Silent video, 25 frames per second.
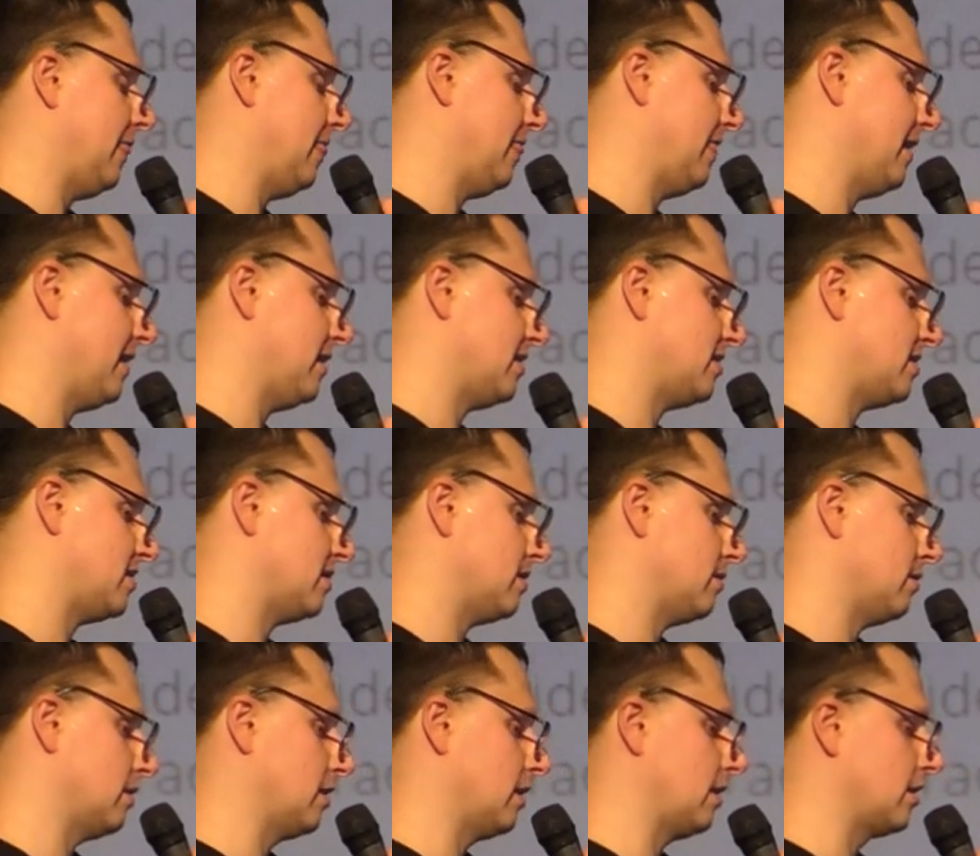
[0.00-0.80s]

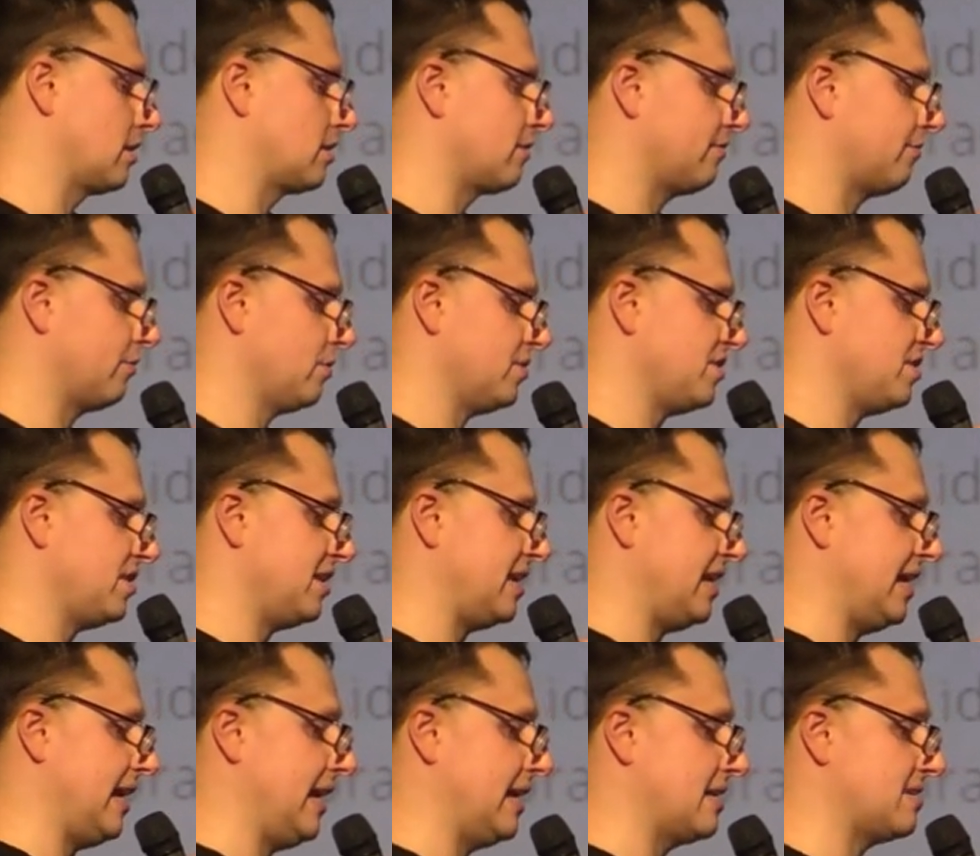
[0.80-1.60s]
This
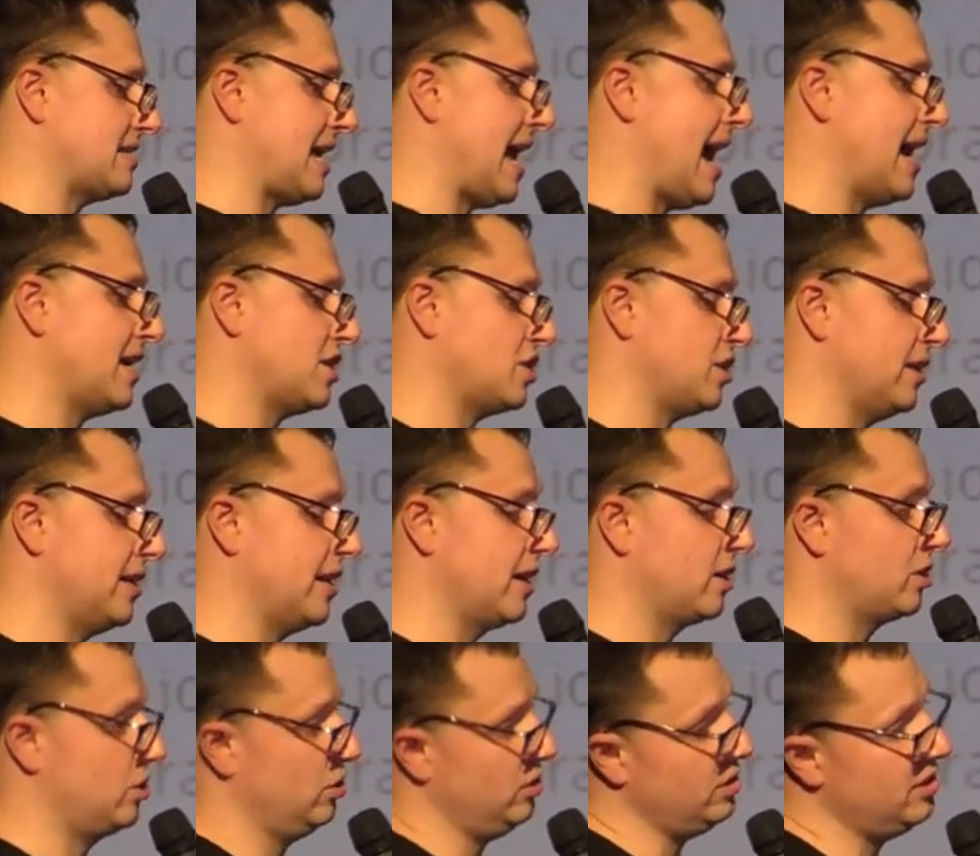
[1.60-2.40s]
diversity is
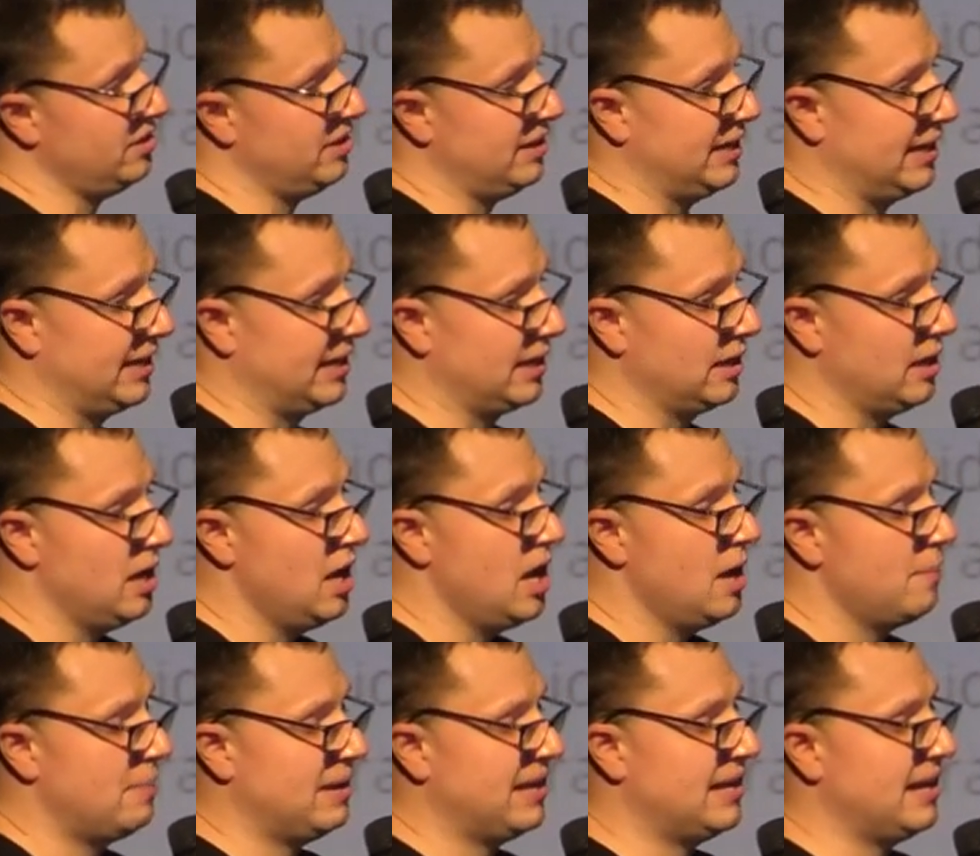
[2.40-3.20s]
actually a good thing
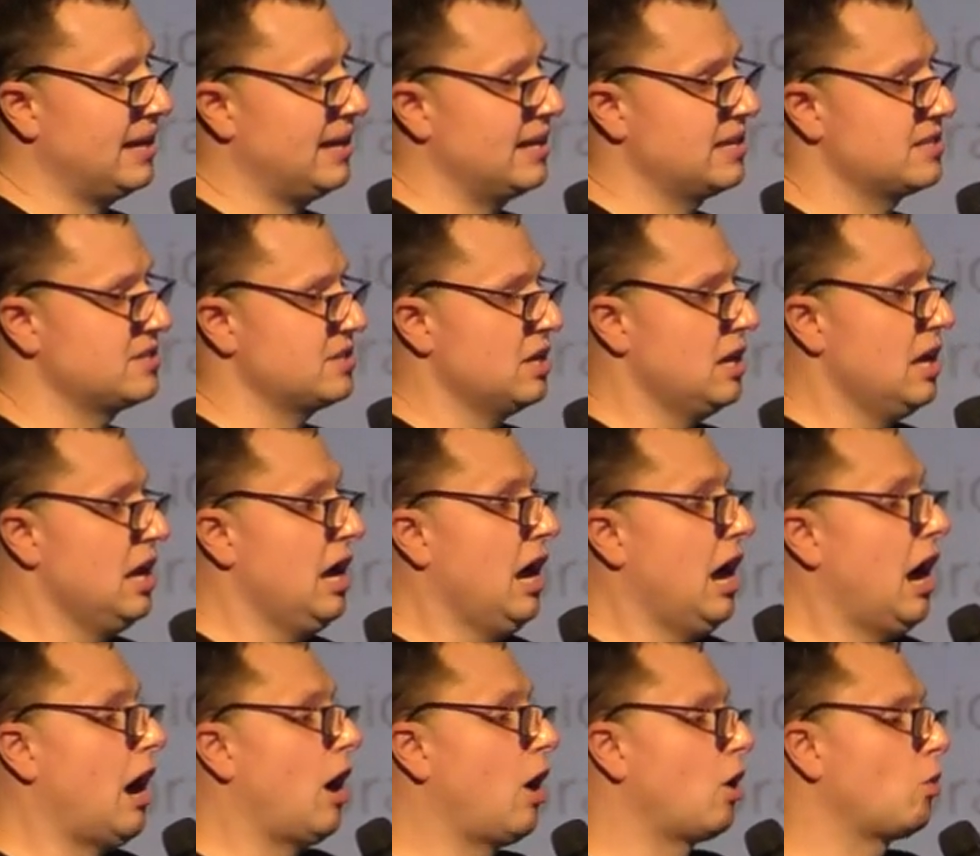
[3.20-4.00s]
because
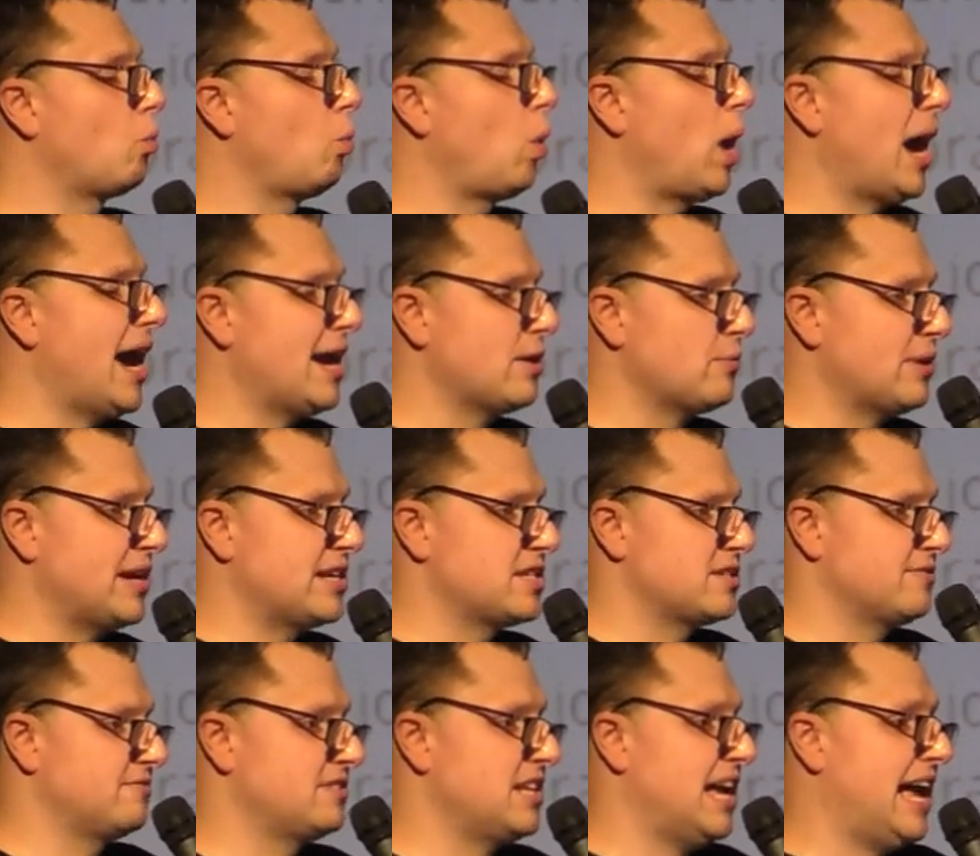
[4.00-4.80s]
our wide
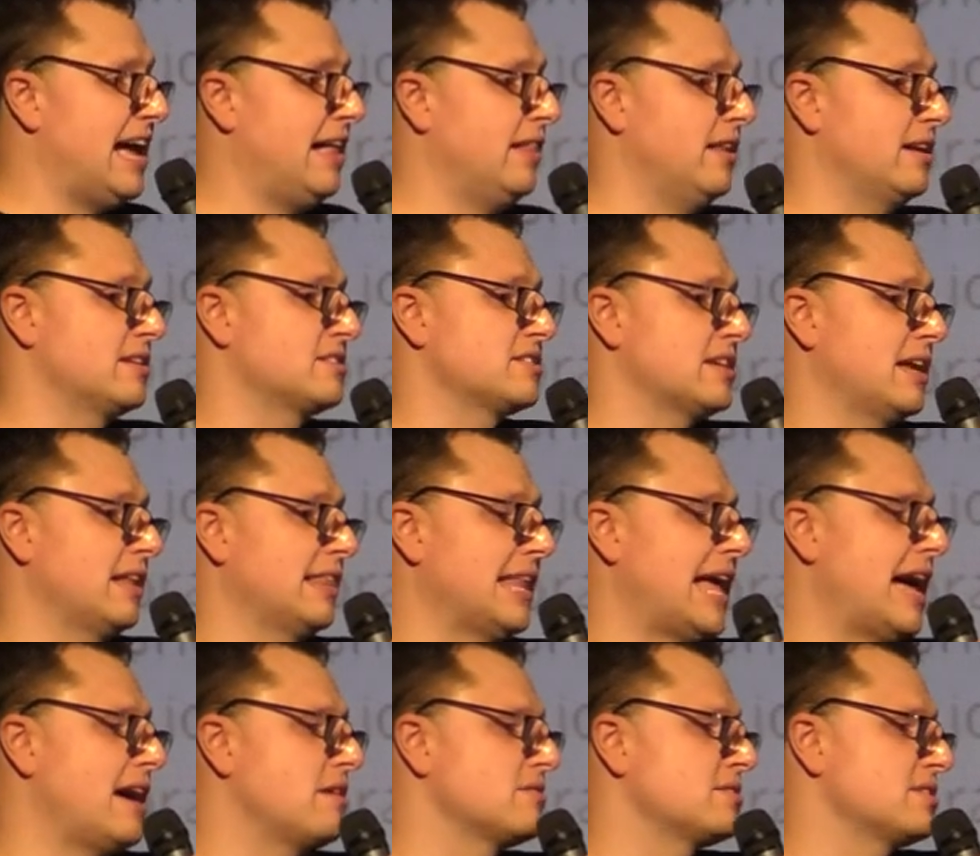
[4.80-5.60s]
range of talents
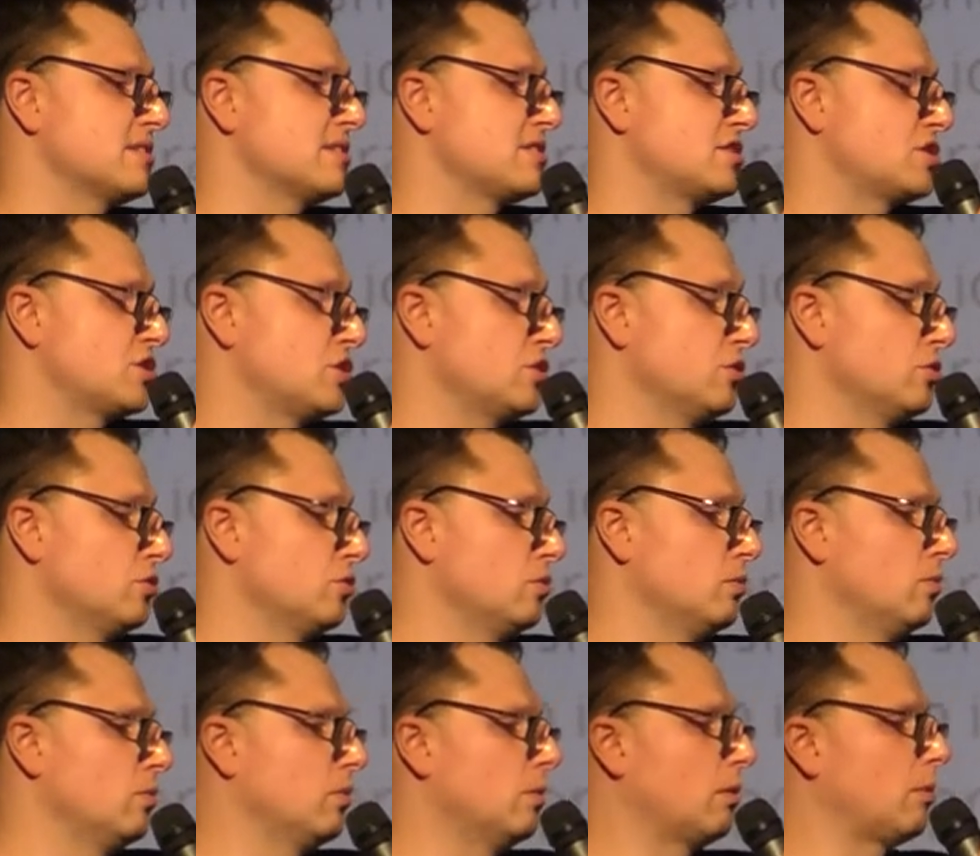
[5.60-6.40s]
allows us
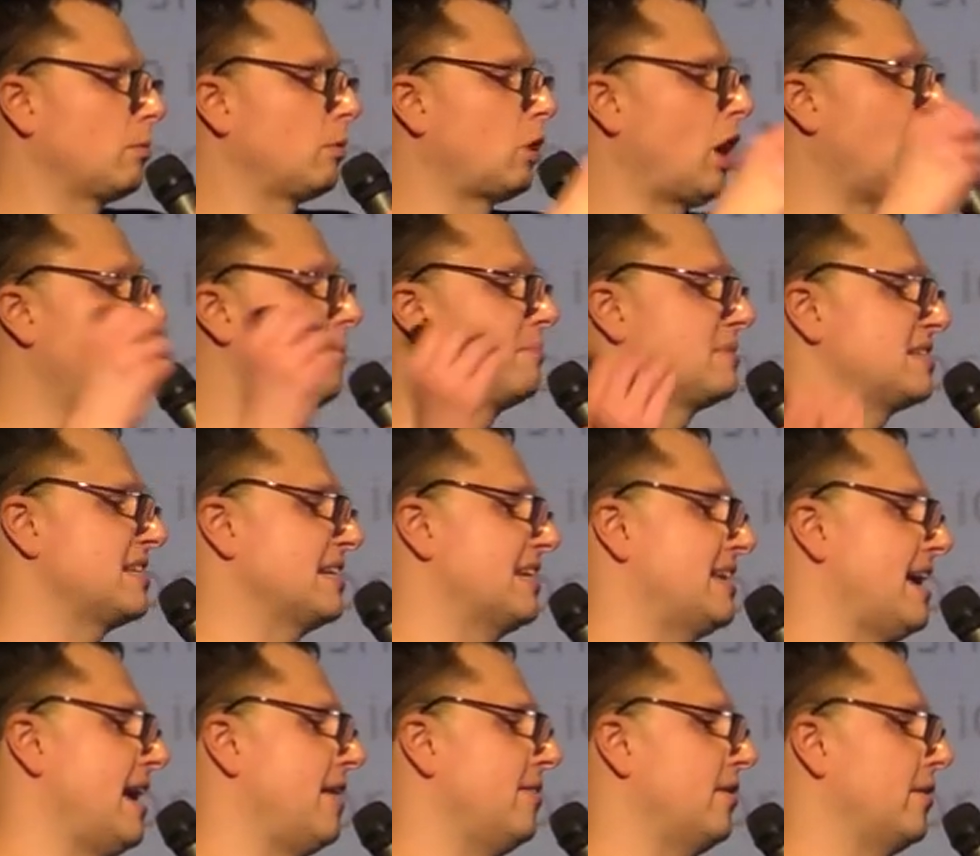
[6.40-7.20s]
to come
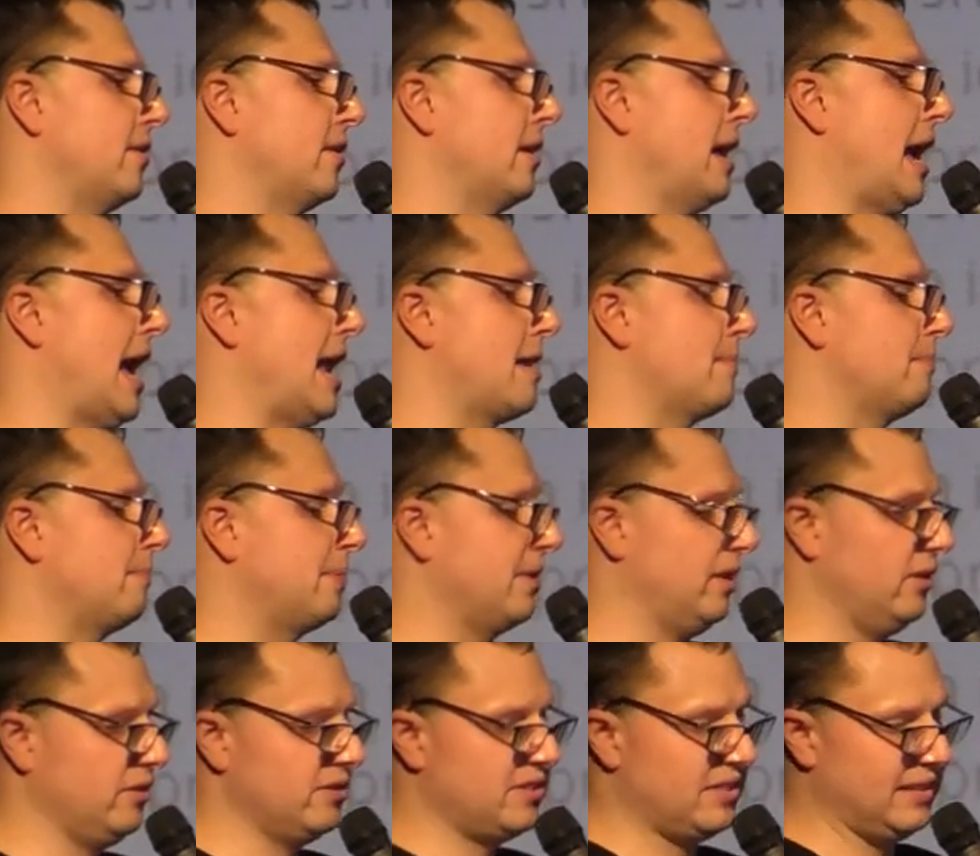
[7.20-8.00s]
together and
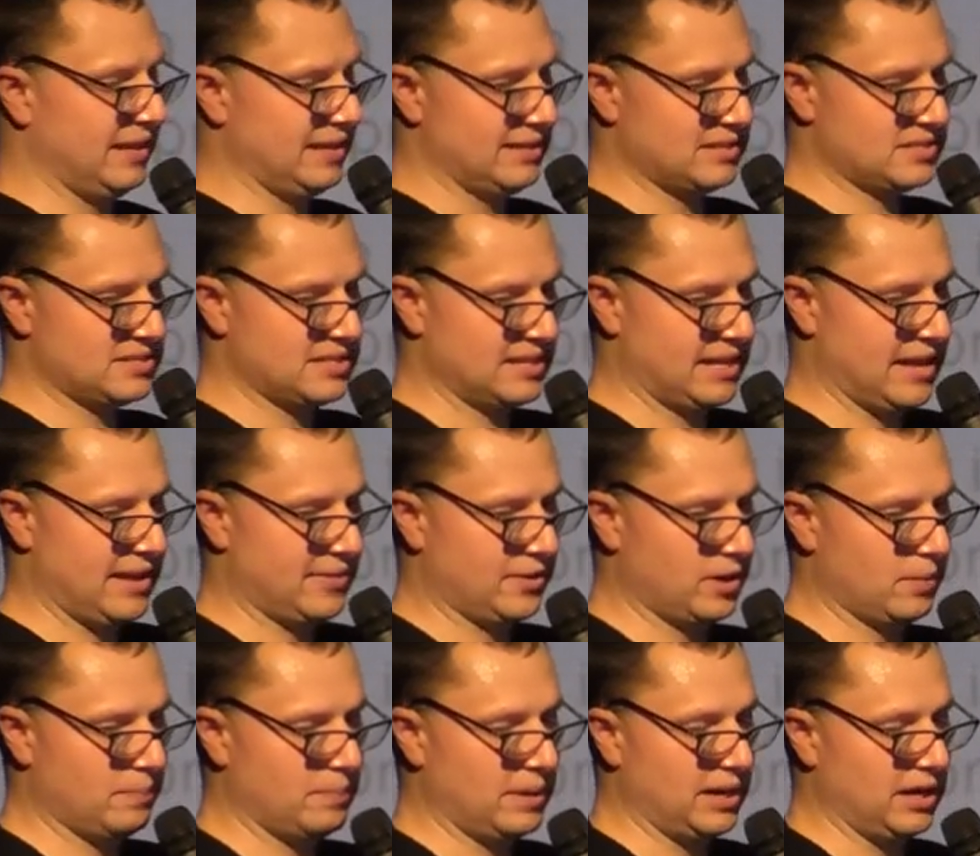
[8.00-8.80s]
build things together.